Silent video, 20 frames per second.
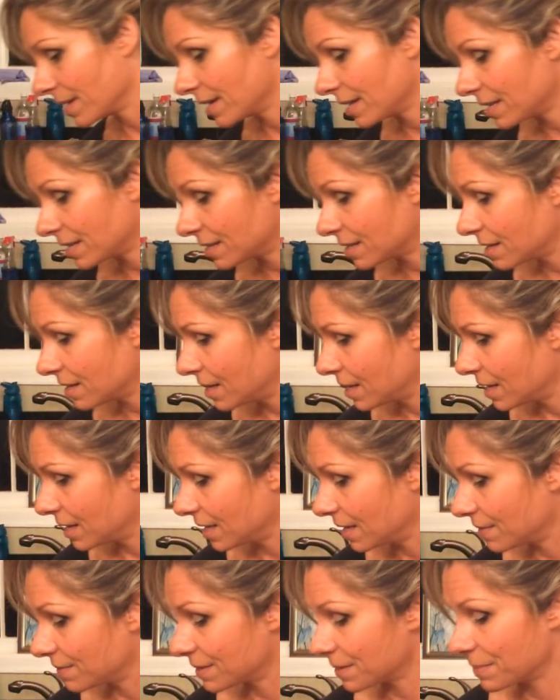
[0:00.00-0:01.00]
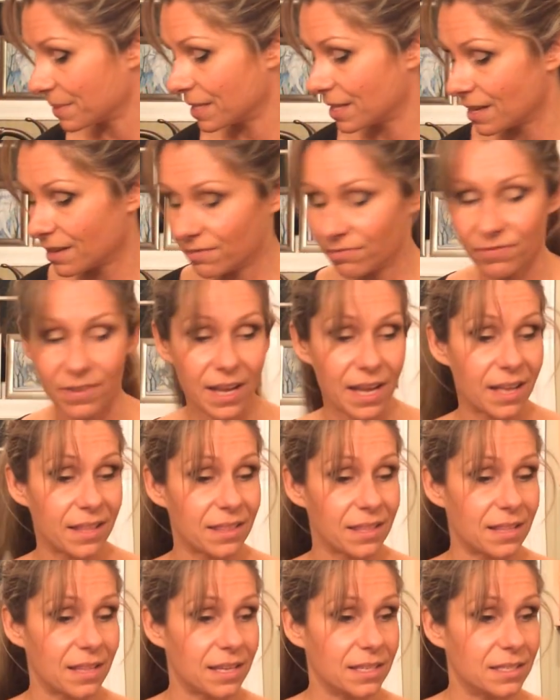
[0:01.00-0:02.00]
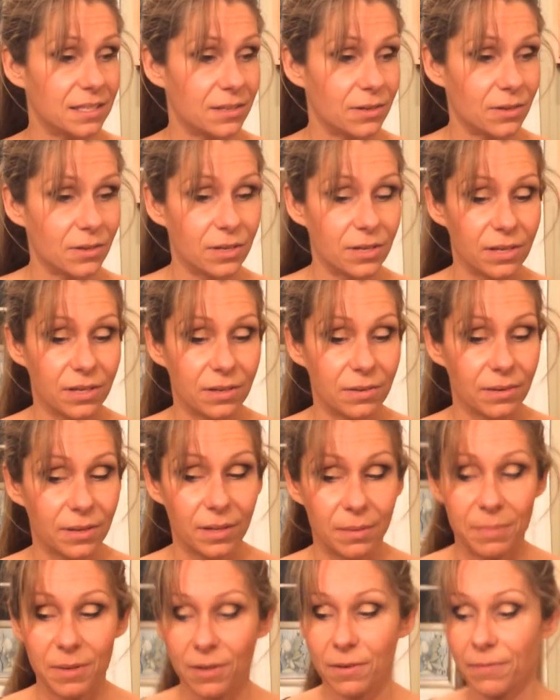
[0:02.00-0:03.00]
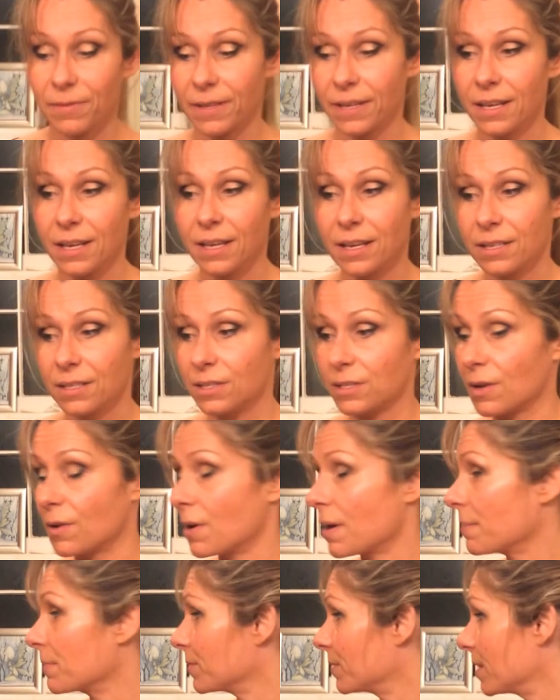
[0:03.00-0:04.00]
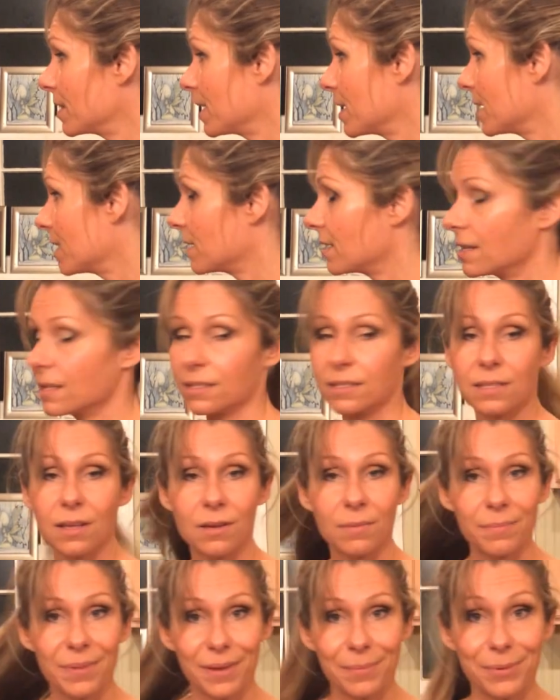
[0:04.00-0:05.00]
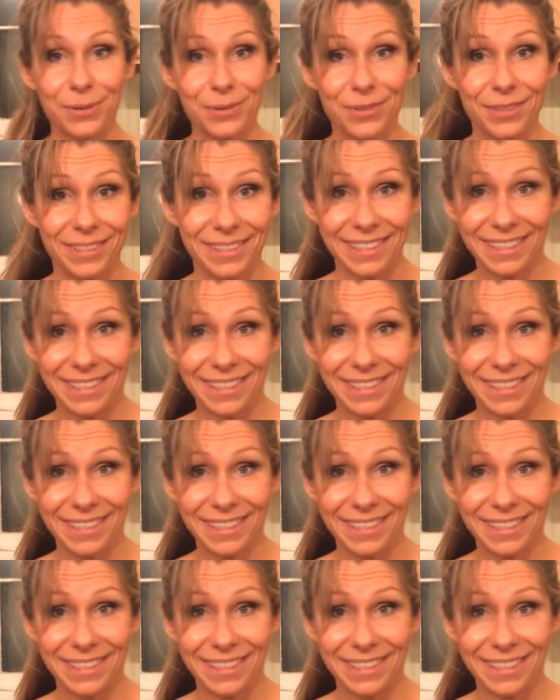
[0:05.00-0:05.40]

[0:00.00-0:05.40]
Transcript: blend gives them enough fat that they still cook really beautifully. So I'm going to get salt and pepper,